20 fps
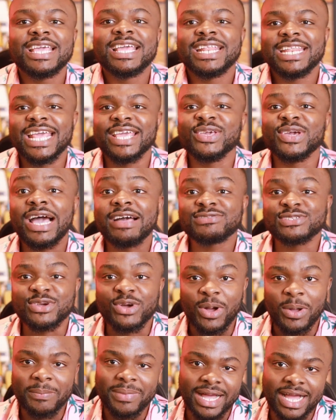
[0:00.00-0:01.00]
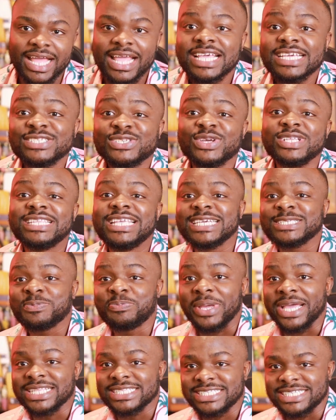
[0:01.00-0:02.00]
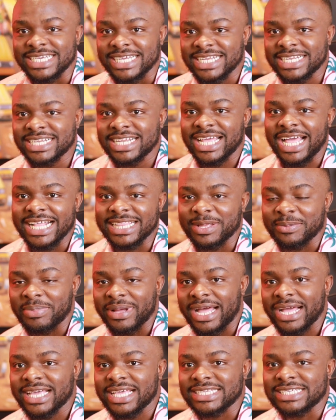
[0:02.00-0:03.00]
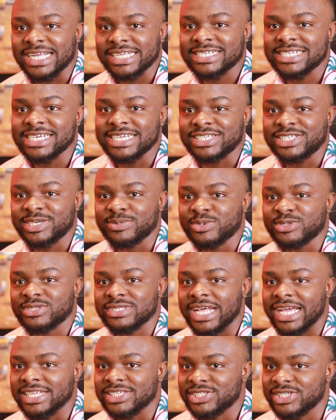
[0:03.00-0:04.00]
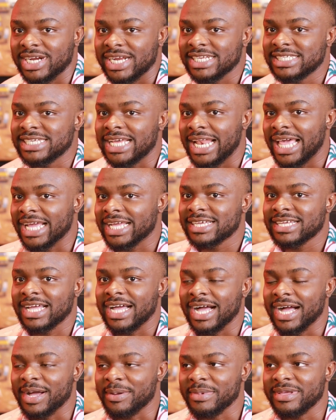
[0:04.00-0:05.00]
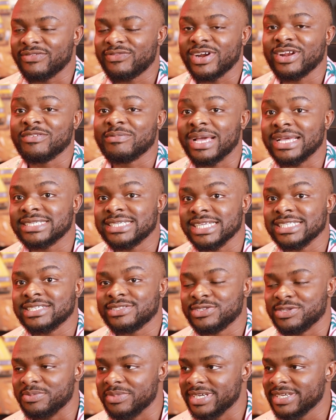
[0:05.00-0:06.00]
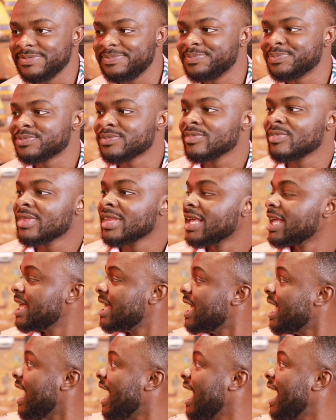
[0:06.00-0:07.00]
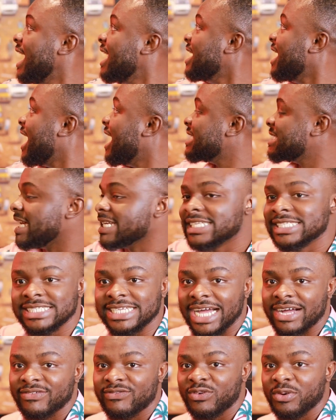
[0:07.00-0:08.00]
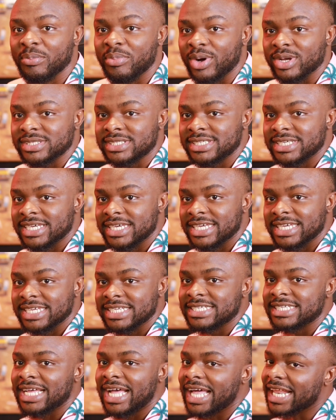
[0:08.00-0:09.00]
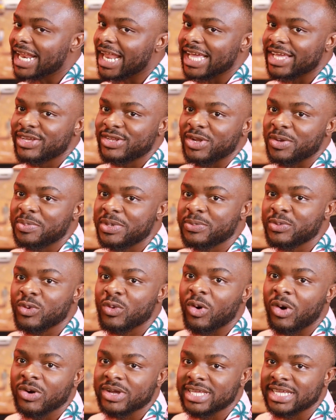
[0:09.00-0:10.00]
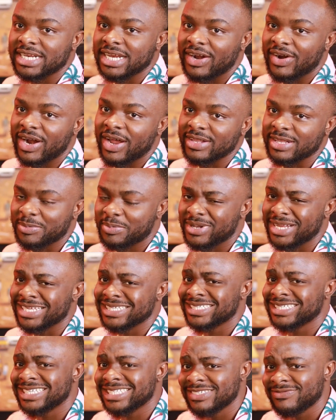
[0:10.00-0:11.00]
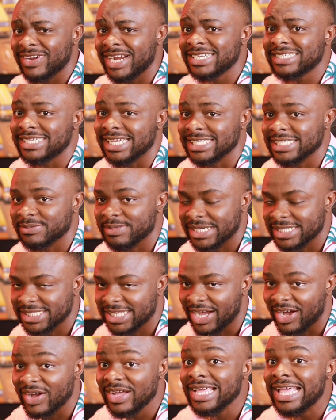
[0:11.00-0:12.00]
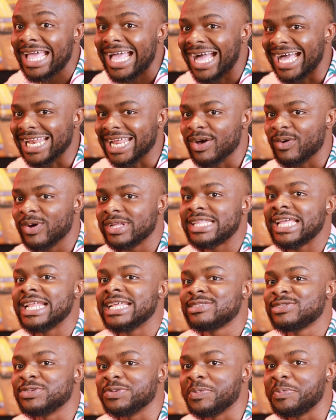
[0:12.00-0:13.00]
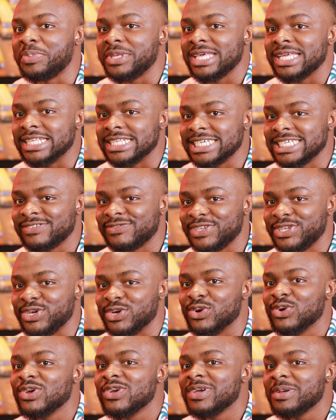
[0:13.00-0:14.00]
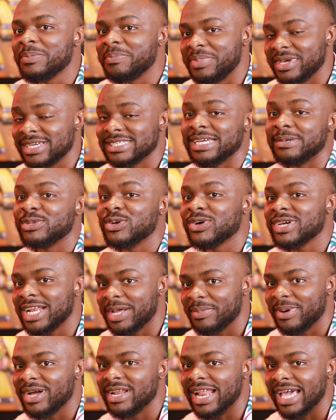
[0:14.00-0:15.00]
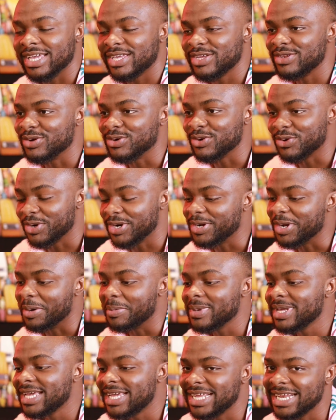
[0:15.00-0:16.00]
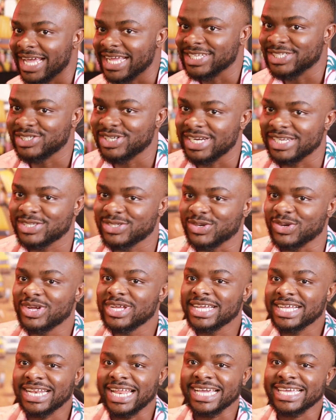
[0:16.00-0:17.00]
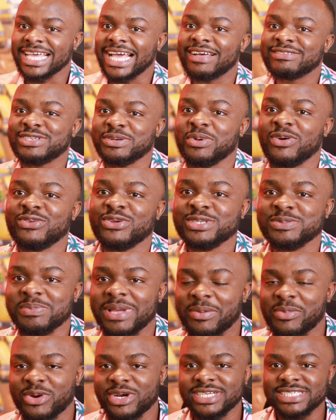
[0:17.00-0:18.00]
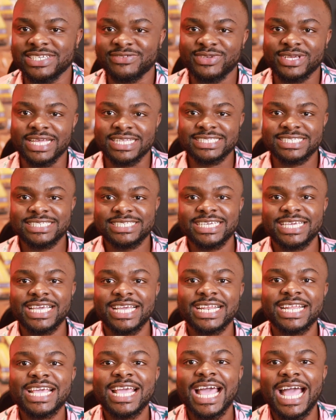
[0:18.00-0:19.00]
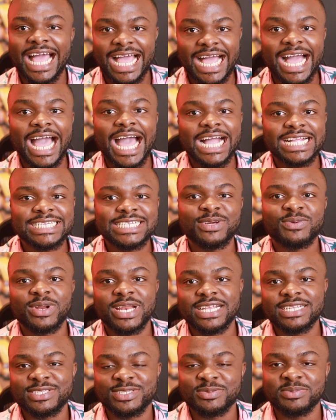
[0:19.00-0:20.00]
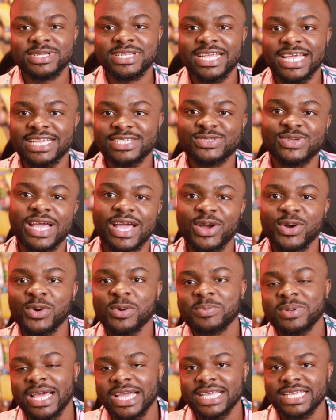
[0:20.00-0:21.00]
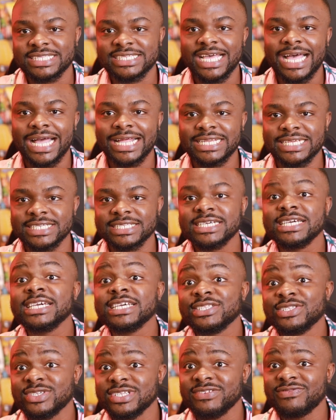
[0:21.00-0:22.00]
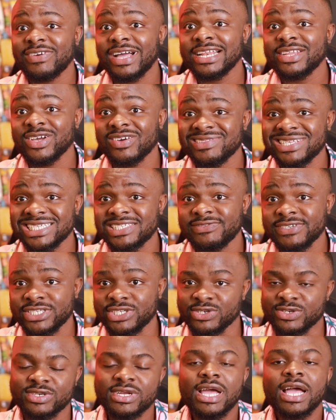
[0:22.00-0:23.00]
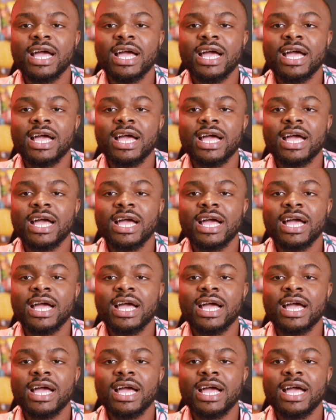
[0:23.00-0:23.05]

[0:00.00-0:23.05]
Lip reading: Then you have to come back. So this painting at the back is actually a tribute to Nigeria. These are a friend of mine sent it to me. And it has the Danfo buses and people walking around the place. It's very sentimental, and I wanted it to be in this video because I'm talking about growing up in Nigeria. So you have some of those memories. If you can see it, I actually wanted it to be there, so I hope like it's adding to the value of this video.